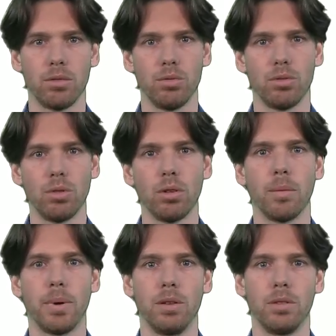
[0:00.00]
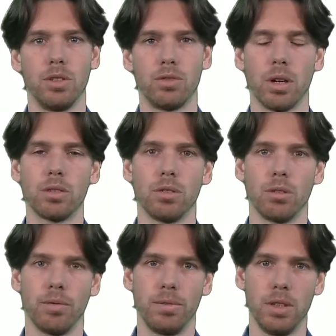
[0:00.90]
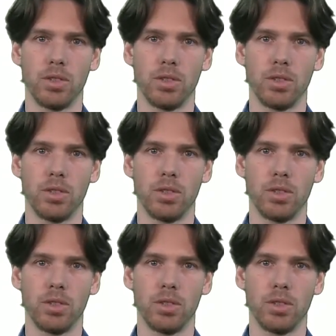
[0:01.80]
to talk about the structure of these